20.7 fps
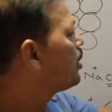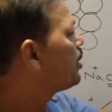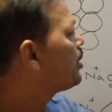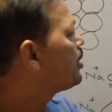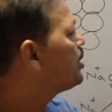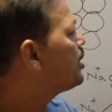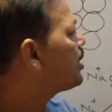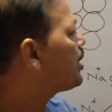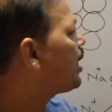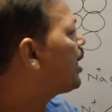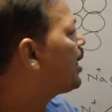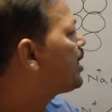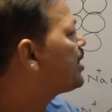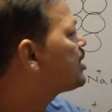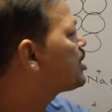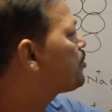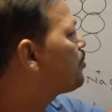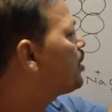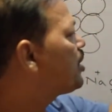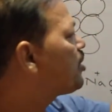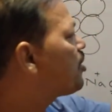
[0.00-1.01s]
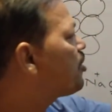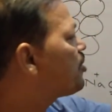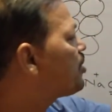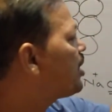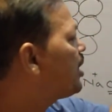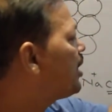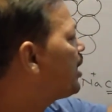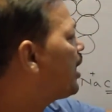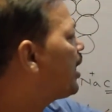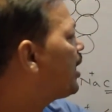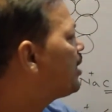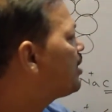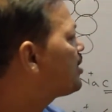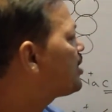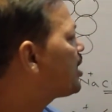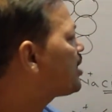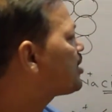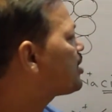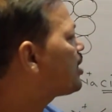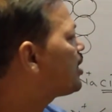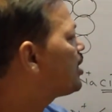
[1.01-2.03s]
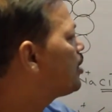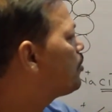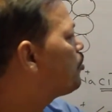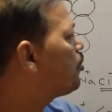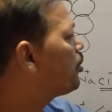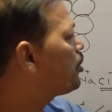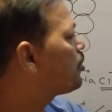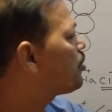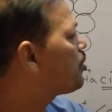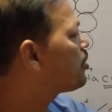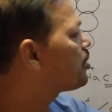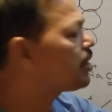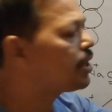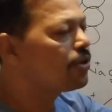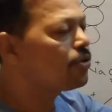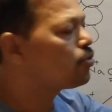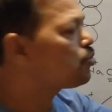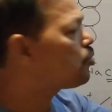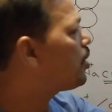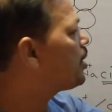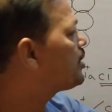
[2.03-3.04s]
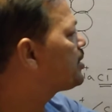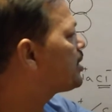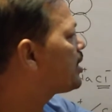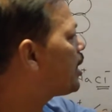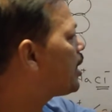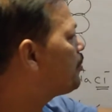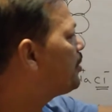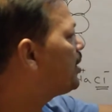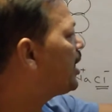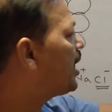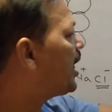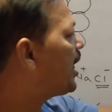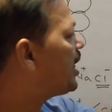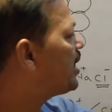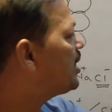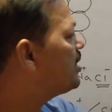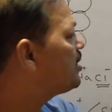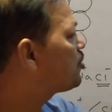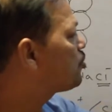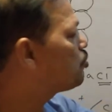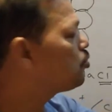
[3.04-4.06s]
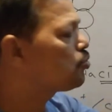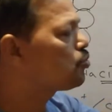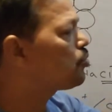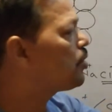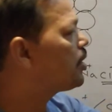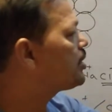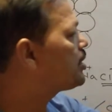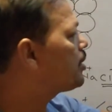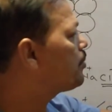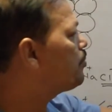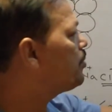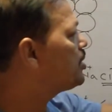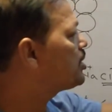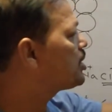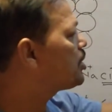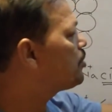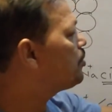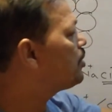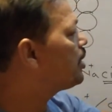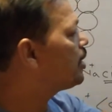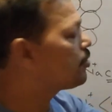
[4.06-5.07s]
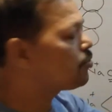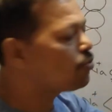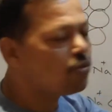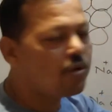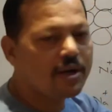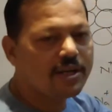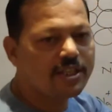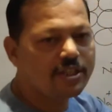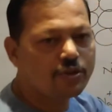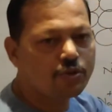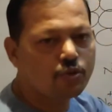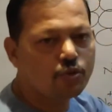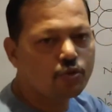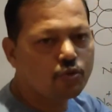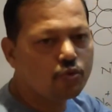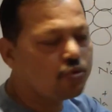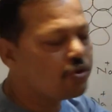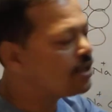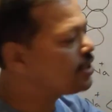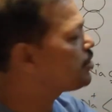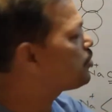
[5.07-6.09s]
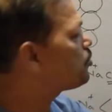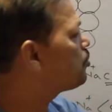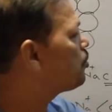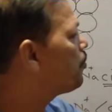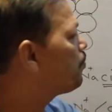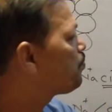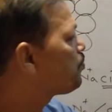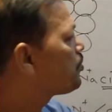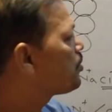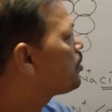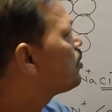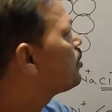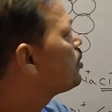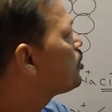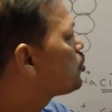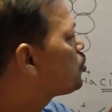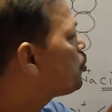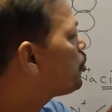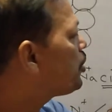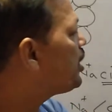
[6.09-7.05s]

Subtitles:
here arrangement contain n, tetrahedral void contain twice n. n:2 twice n means you will get 1:2 ratio. So